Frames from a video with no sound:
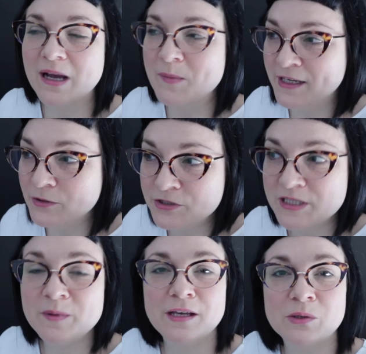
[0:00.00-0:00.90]
I mean, it could
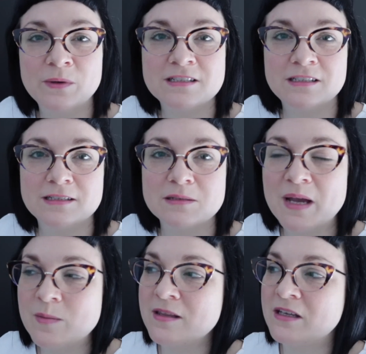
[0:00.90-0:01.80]
just be a coincidence.
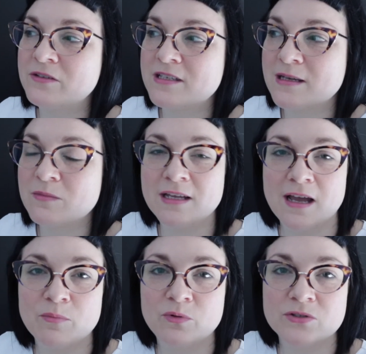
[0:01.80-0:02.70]
Maybe there was something
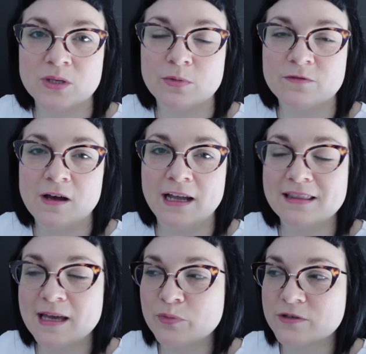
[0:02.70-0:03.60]
up with Shopify
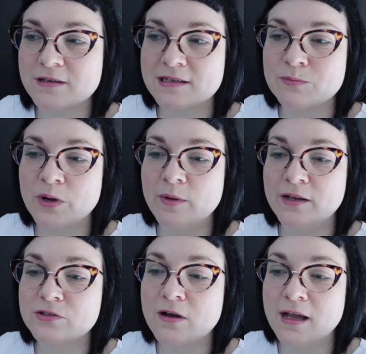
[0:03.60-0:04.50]
at that precise moment
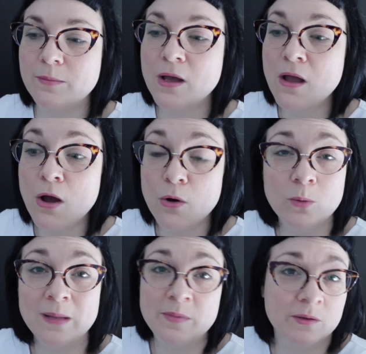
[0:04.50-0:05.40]
in time,
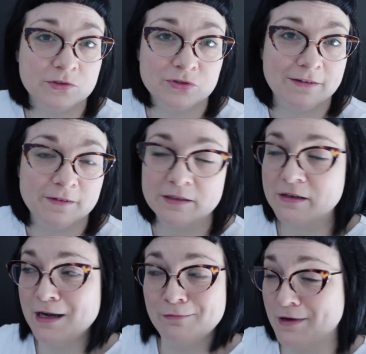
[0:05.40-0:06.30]
or maybe it was traffic.
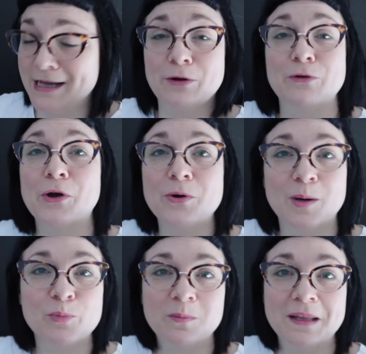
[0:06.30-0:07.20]
I don't know.
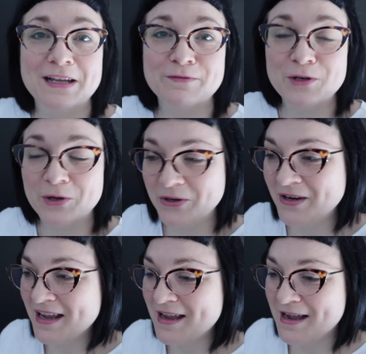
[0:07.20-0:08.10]
I'll probably never know,
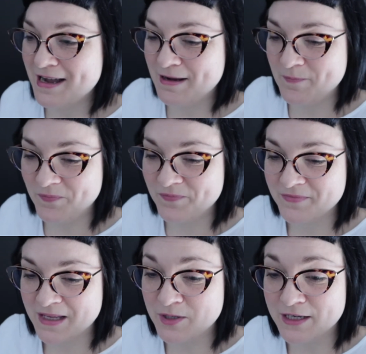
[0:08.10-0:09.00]

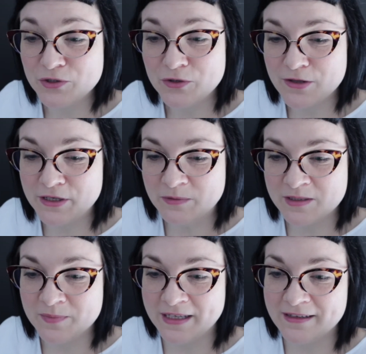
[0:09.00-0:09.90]
but I do know that it was
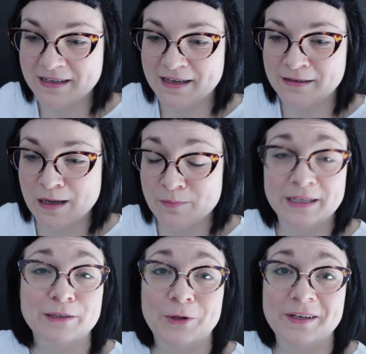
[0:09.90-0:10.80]
a
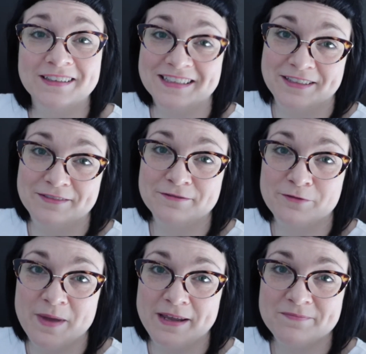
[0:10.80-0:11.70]
big learning lesson
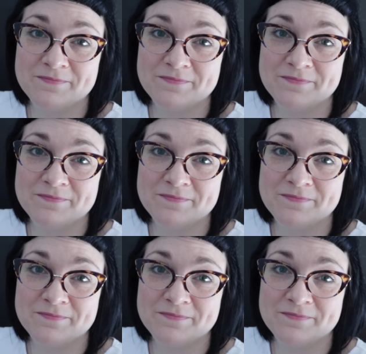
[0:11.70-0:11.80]
for me.